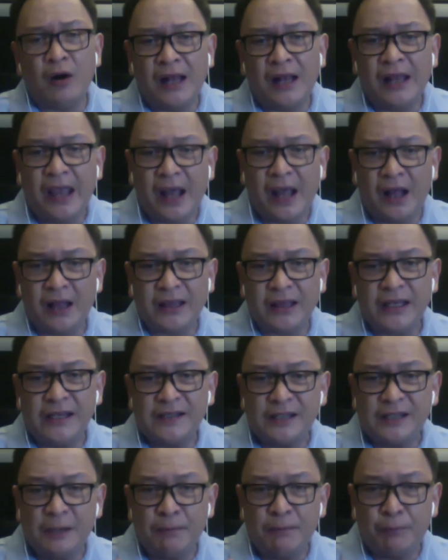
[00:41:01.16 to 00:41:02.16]
health is
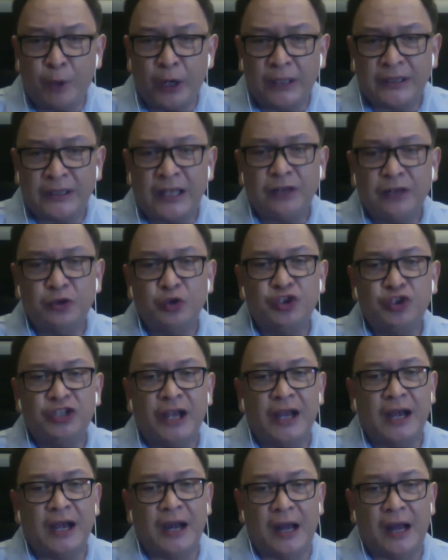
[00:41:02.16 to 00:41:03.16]
important to
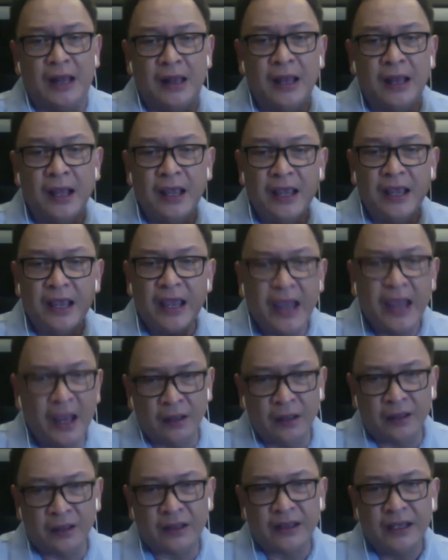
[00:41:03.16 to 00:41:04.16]
general
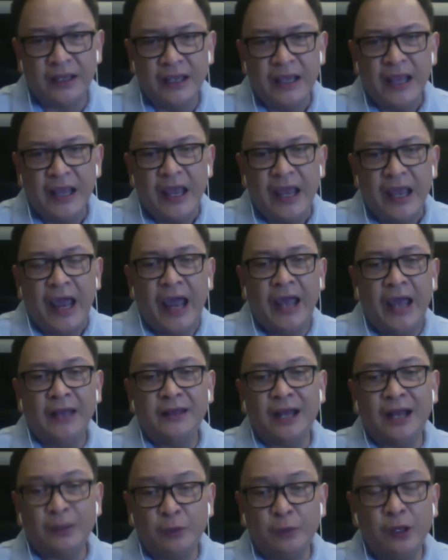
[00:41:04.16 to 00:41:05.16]
health. And
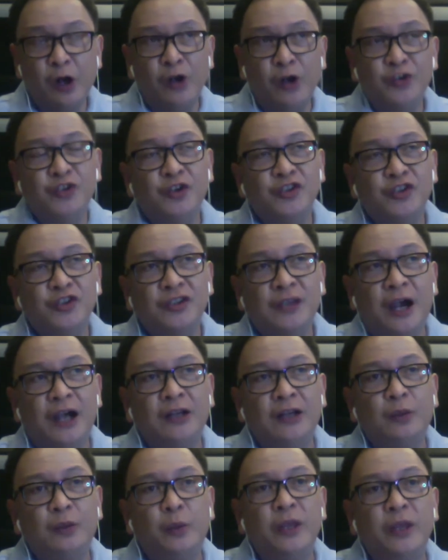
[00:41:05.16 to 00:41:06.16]
that will also
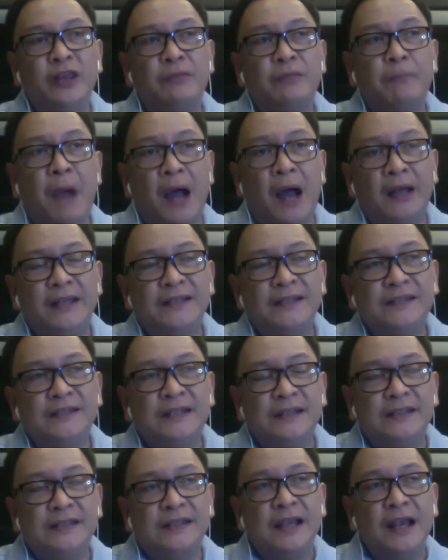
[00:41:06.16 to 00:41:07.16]
start with
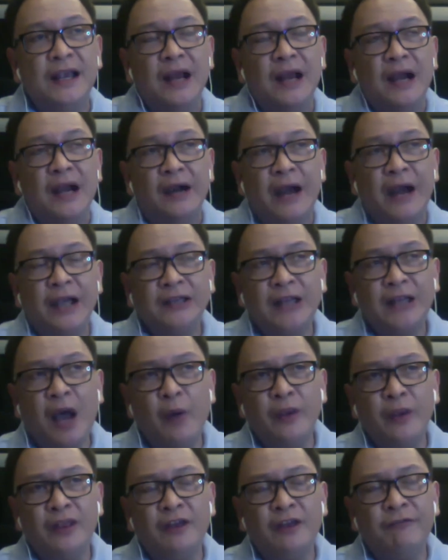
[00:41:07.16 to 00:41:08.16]
policies. Right now
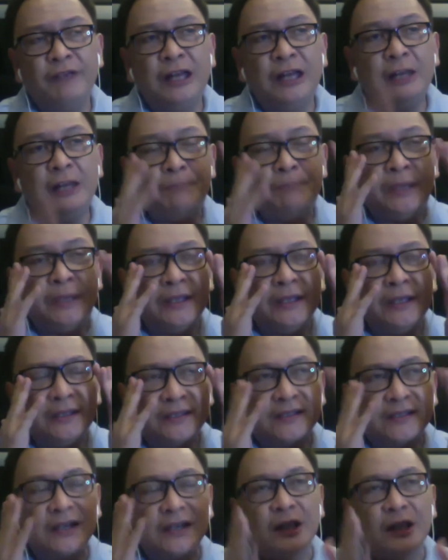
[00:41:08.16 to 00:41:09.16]
in the
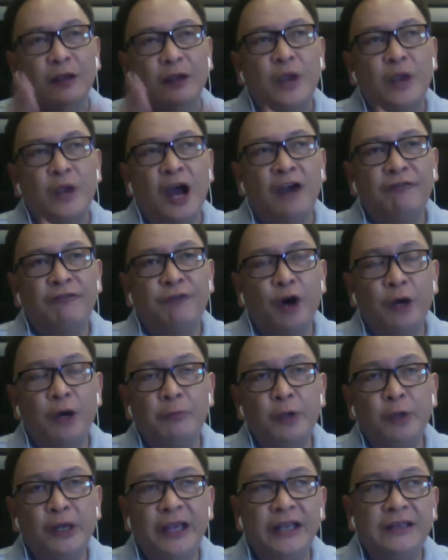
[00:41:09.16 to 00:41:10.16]
Philippines, we are
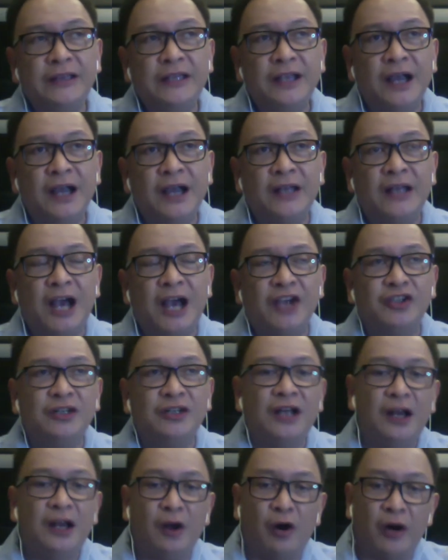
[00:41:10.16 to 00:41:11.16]
formulating a
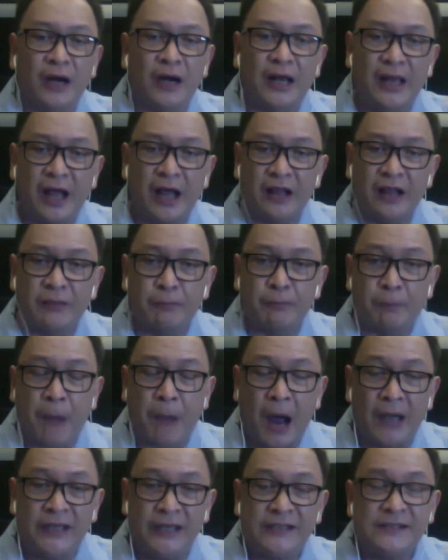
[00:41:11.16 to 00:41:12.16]
national oral health
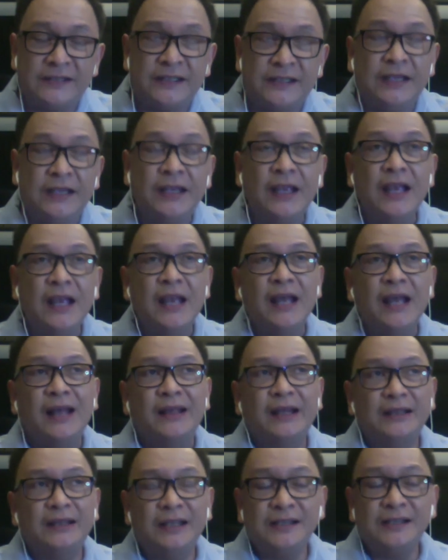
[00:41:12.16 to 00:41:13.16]
policy
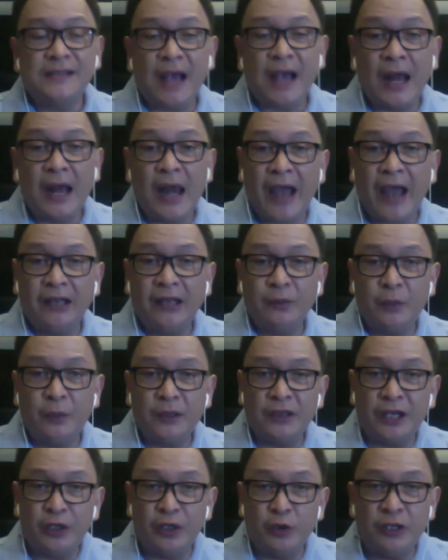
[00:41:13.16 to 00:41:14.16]
that is aligned with
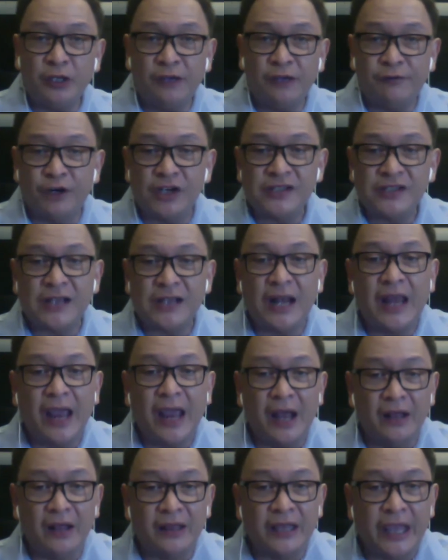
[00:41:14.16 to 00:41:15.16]
the universal
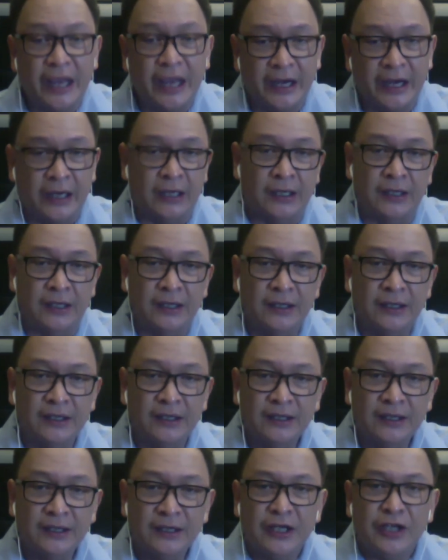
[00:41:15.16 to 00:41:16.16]
health care.
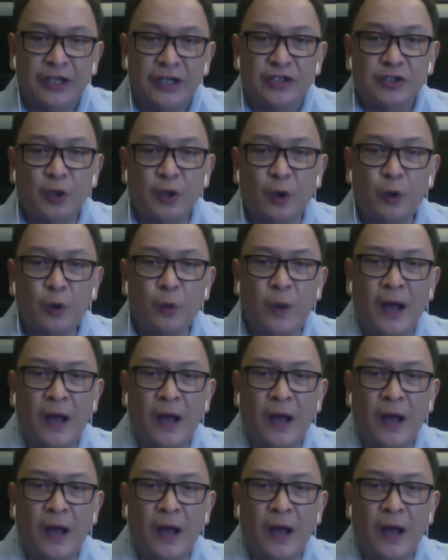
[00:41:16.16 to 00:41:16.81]
So